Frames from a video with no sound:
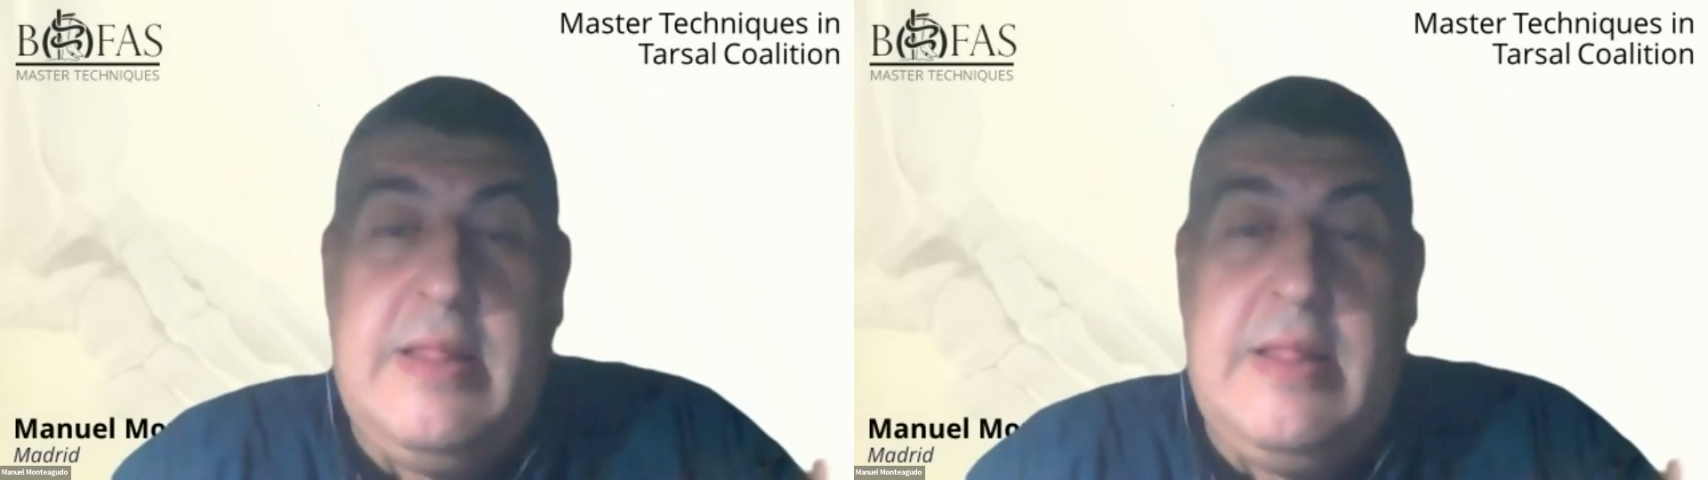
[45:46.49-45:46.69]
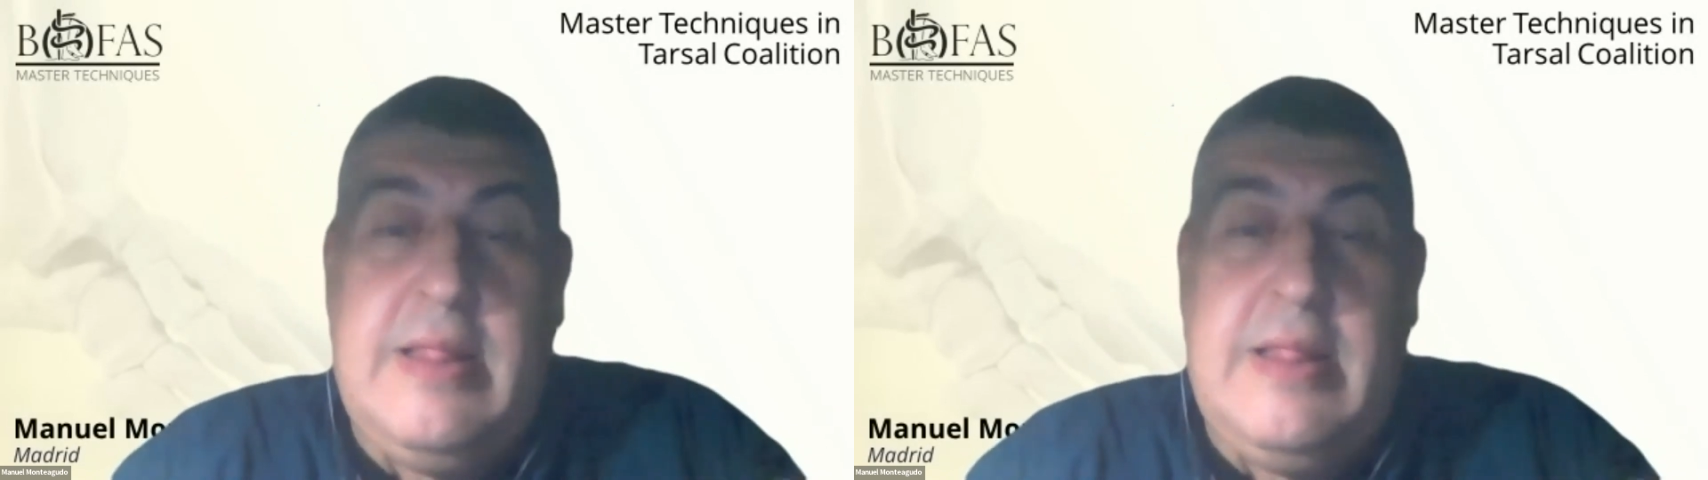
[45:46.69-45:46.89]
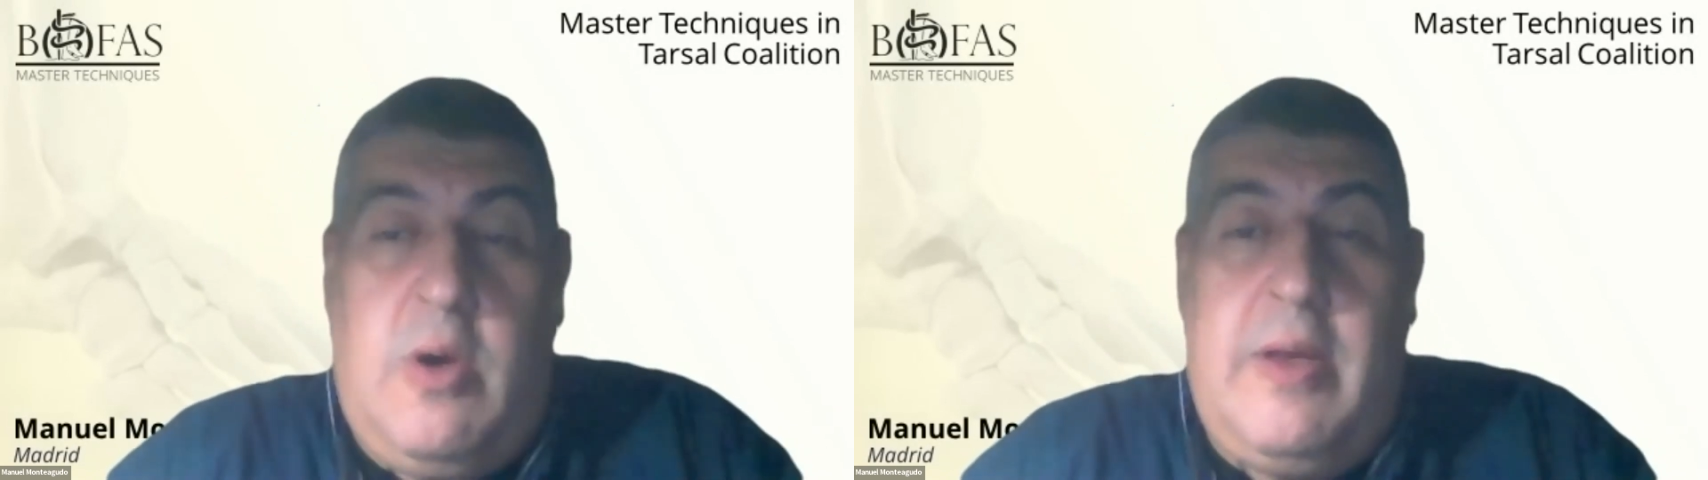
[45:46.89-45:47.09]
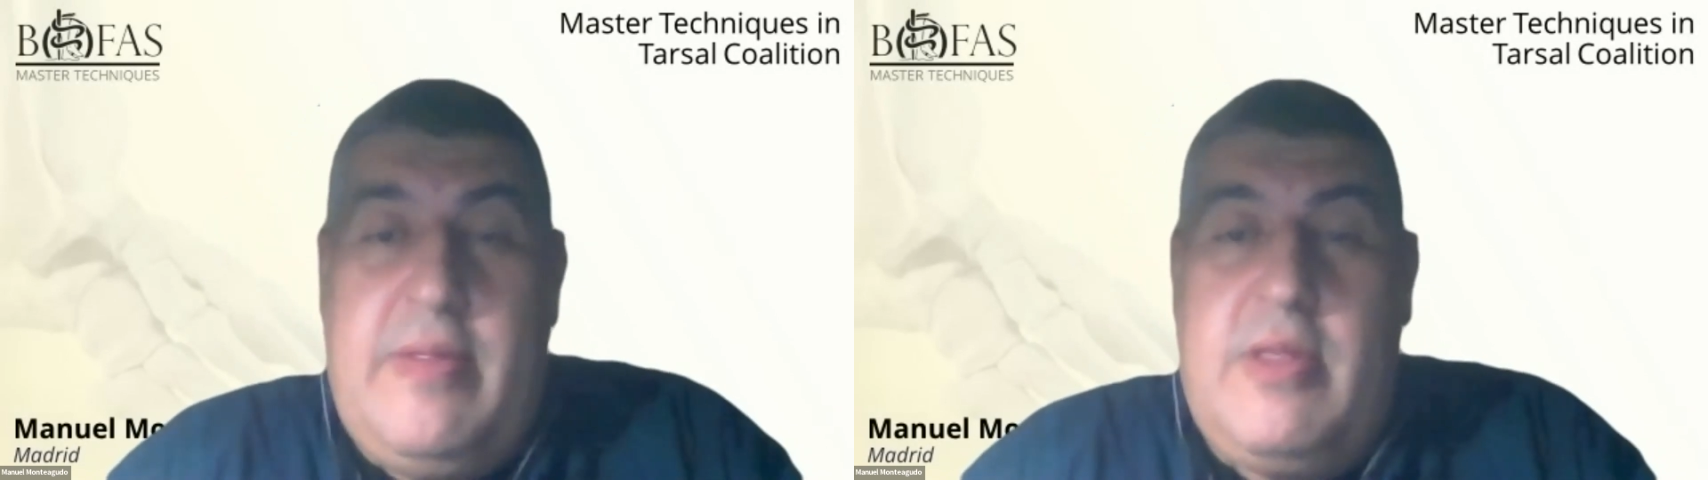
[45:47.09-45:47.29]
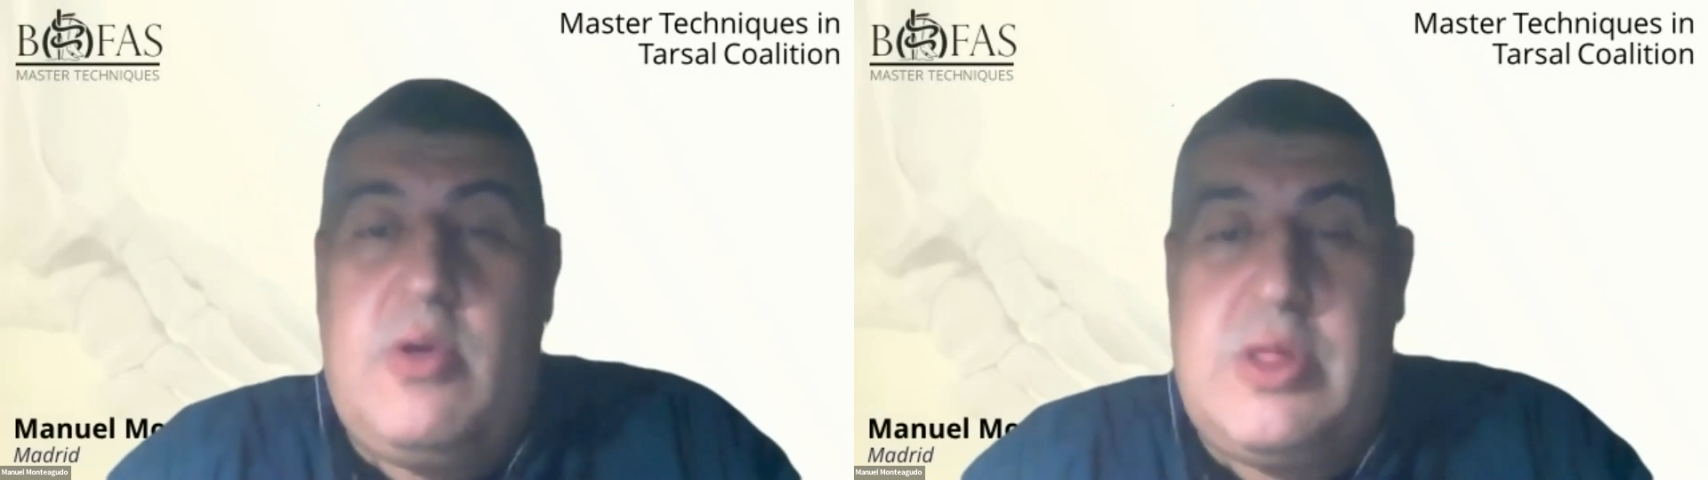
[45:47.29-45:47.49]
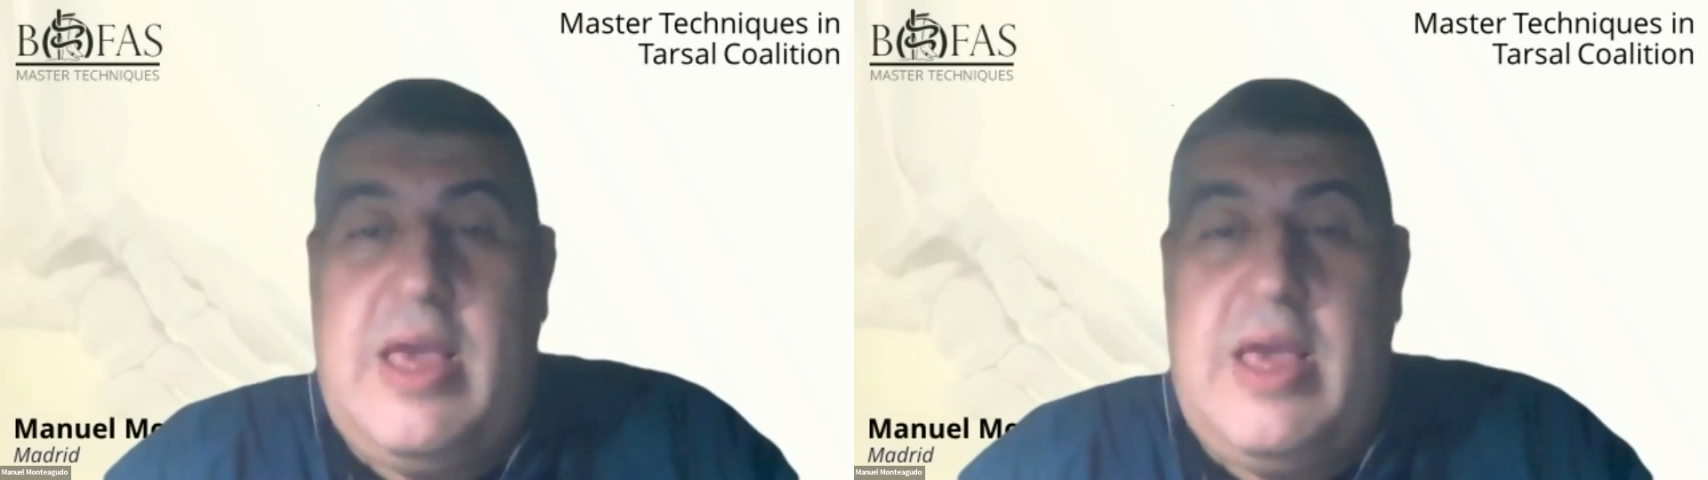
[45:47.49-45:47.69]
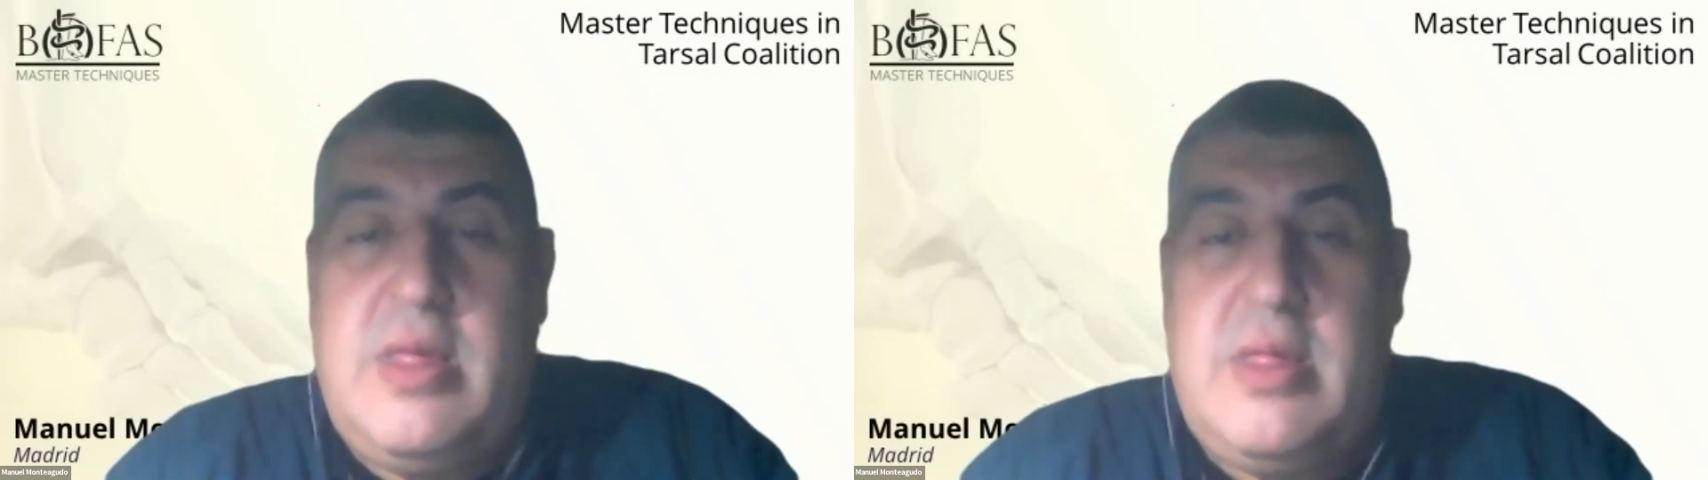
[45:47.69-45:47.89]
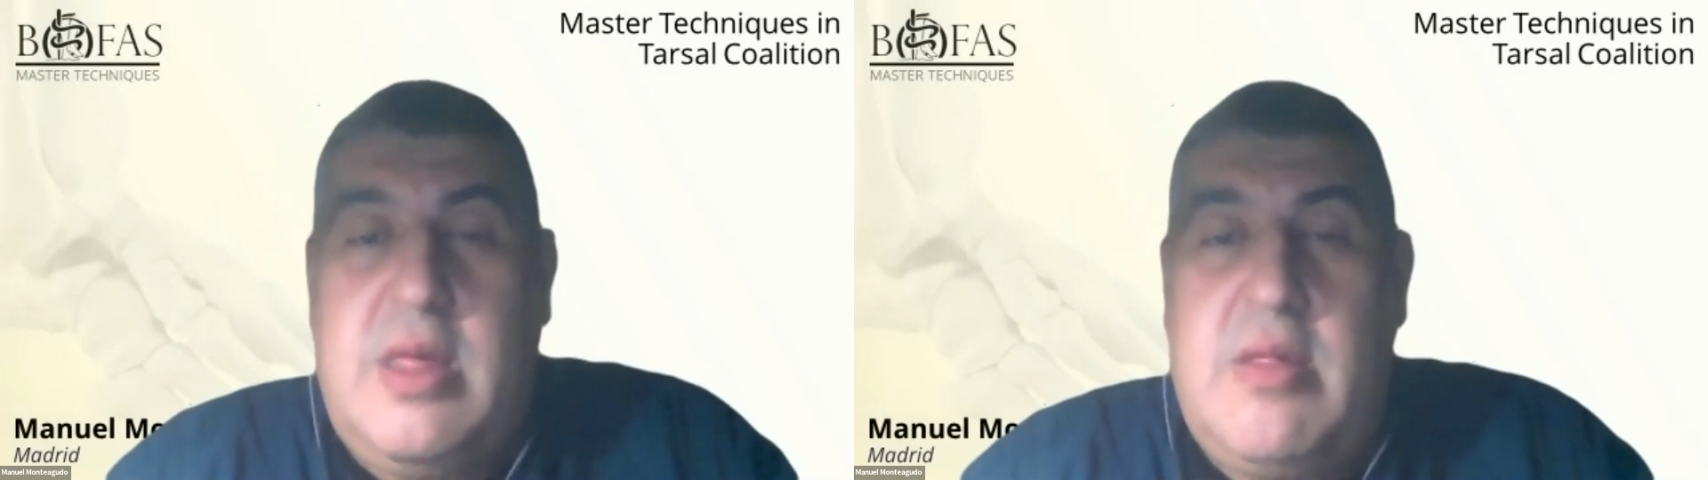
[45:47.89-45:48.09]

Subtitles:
that long in those cases